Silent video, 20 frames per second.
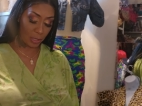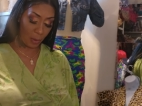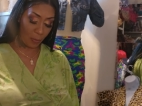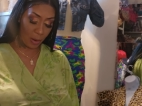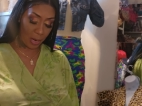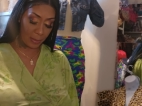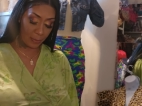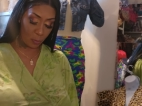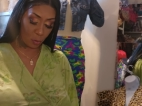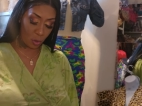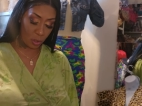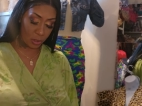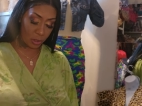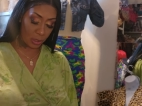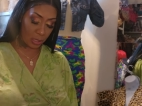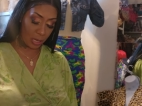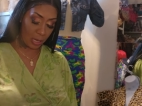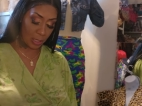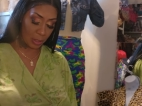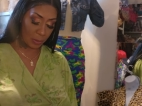So I wound up going to
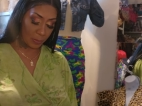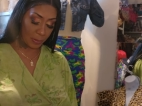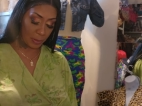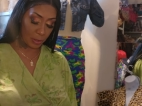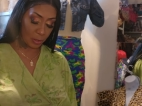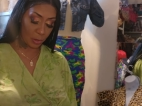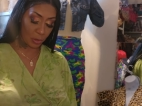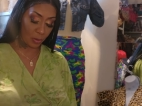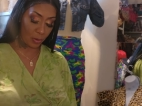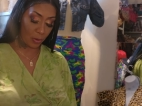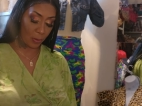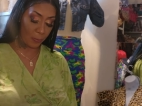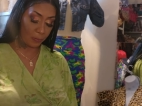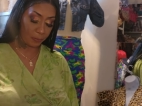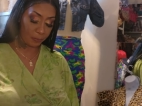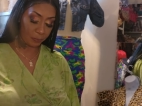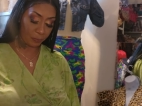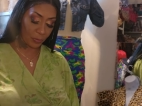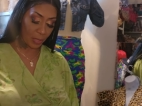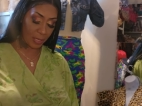the hospital. So
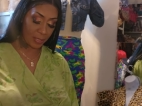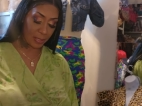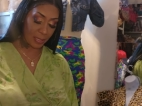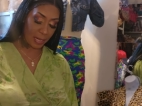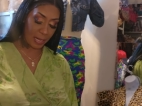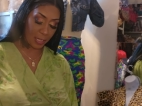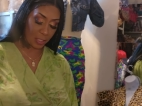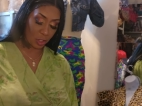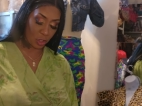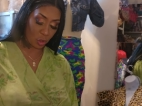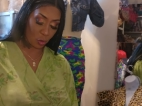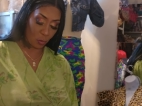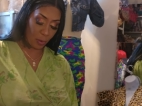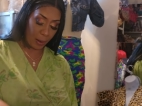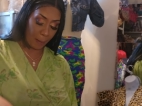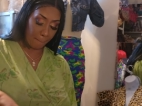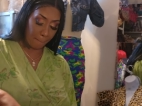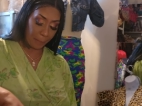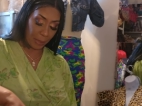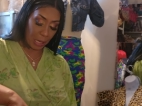they said I had
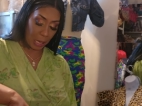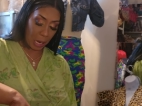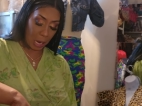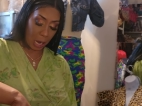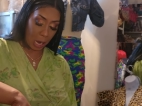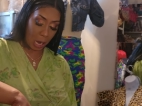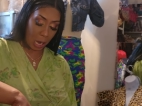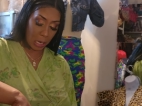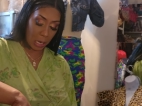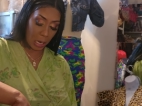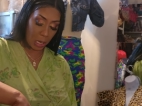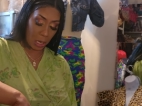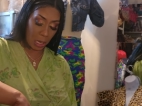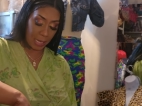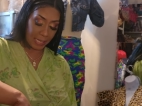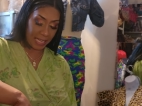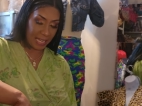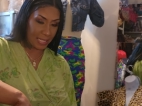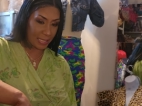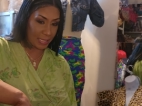scrimp, And I know I
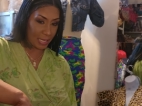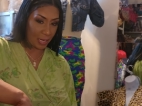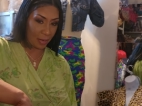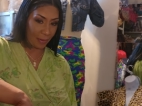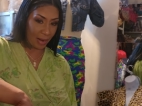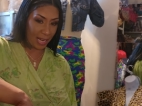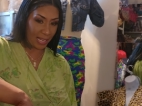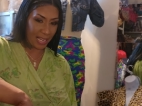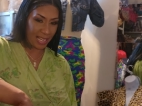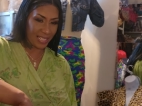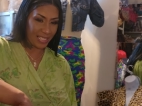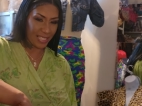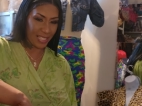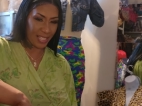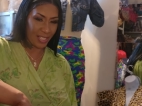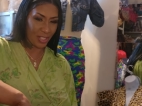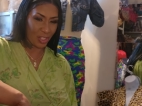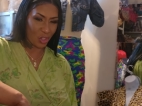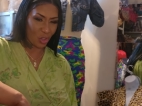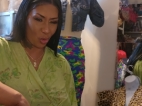can't say that. I can't
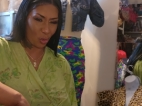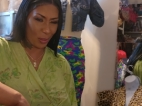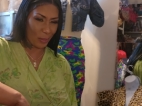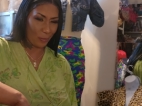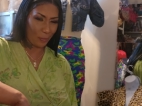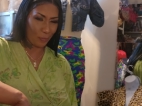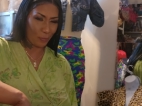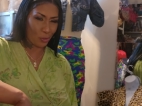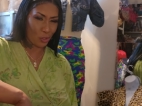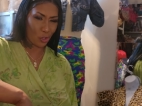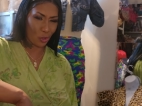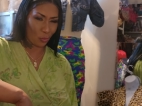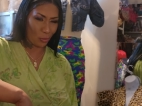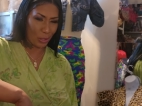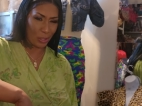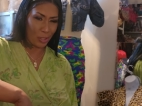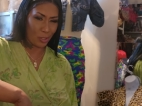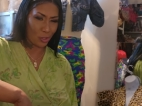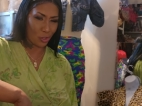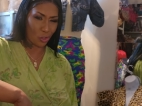say scrimp,
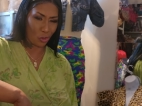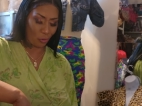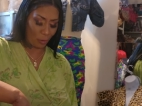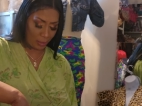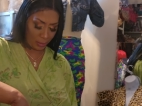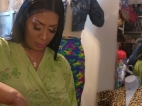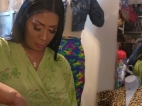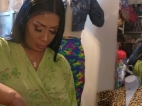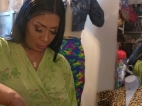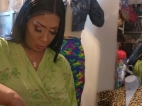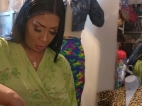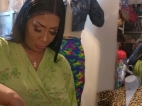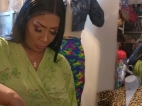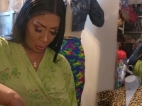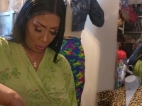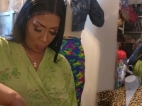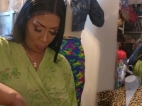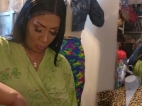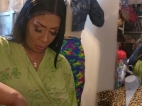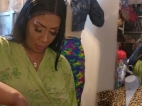screech, scrape. So
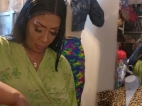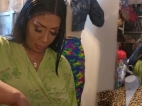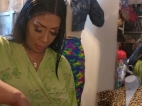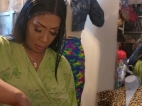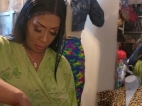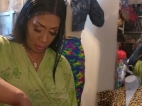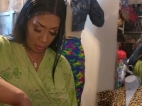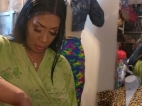don't worry.